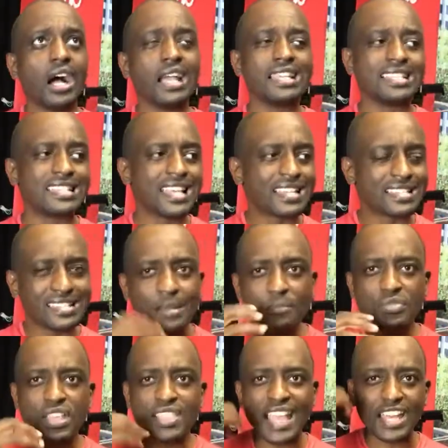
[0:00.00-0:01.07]
Is there
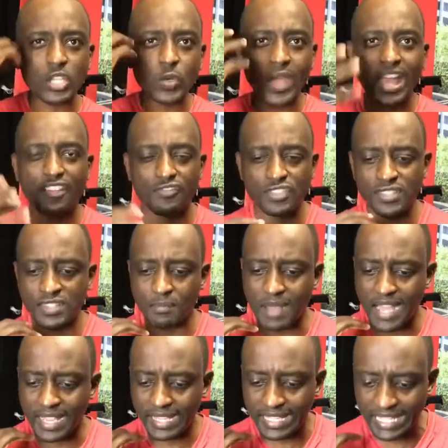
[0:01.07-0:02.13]
something that you have? You see,
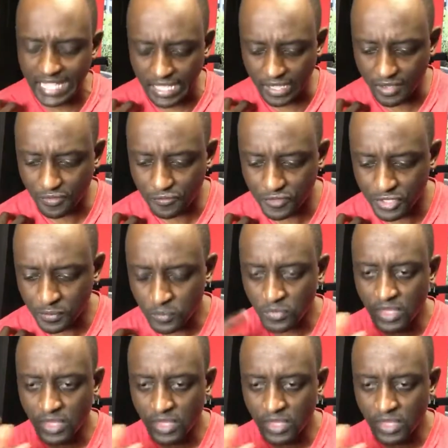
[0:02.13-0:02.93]
my gift